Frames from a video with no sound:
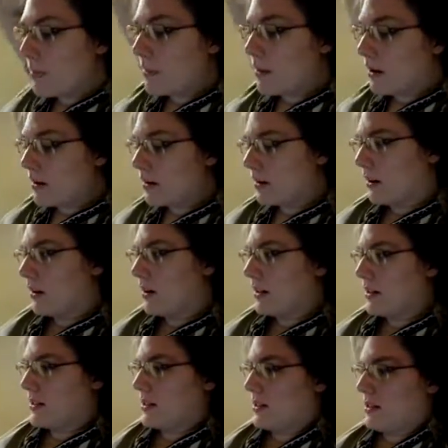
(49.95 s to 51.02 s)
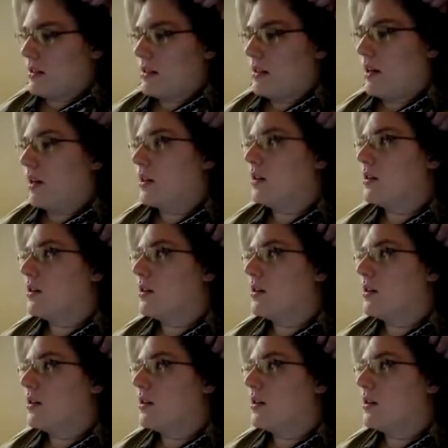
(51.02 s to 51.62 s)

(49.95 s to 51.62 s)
modern art isn't like,